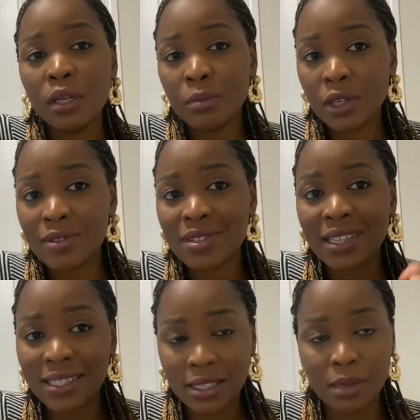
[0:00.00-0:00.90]
because
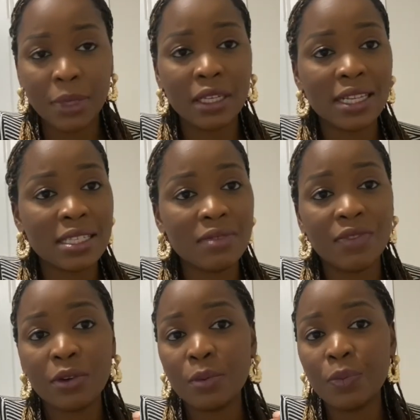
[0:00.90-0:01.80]
that's I mean that's
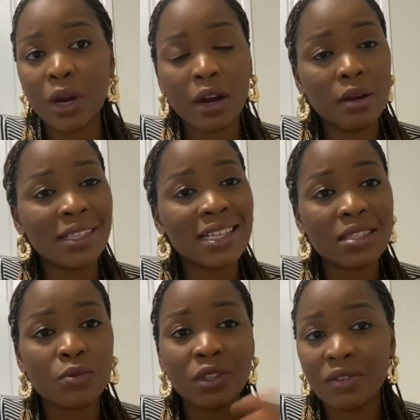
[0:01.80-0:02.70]
very par
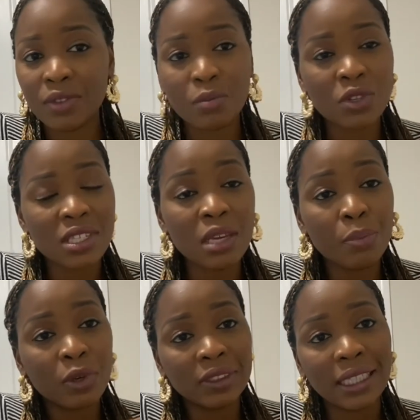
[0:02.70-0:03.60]
that's one of the most
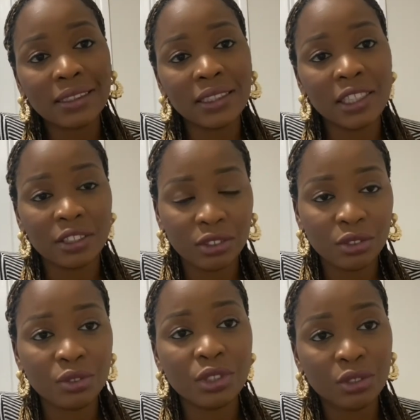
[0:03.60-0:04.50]
important things
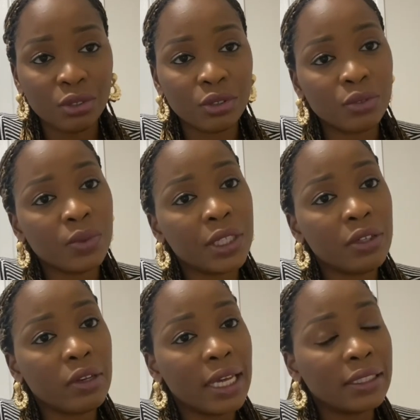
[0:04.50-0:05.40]
you need to do when
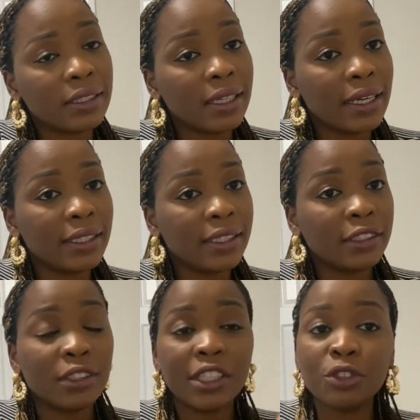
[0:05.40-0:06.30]
you land in Canada
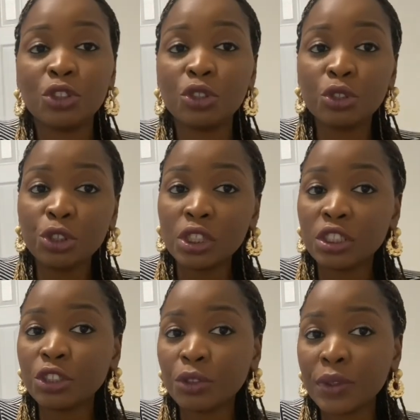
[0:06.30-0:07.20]
to get your social
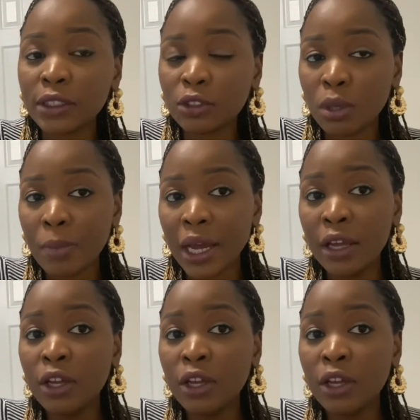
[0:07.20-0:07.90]
insurance number.